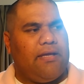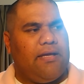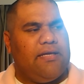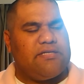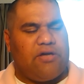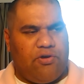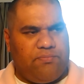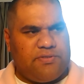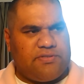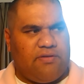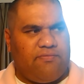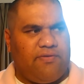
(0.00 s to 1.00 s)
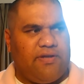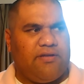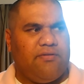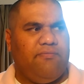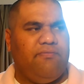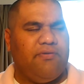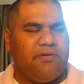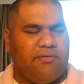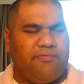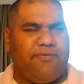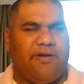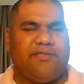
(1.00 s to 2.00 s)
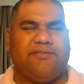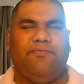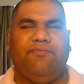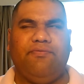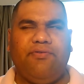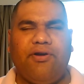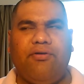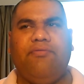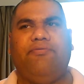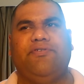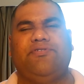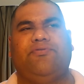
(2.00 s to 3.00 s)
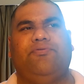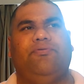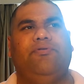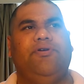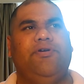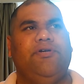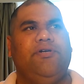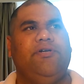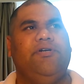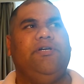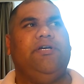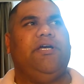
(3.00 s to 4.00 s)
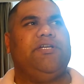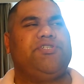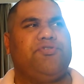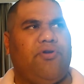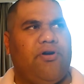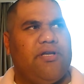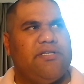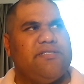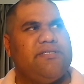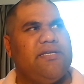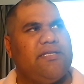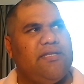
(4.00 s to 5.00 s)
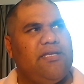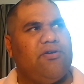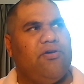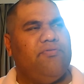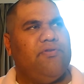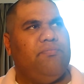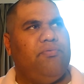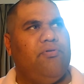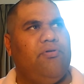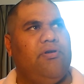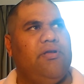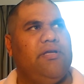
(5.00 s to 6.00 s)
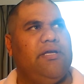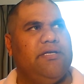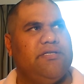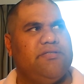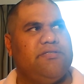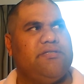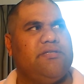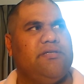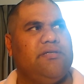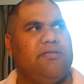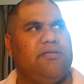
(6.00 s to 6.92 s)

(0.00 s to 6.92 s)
He's an open side flanker, very fast, very physical, strong, and his technique over the ball is...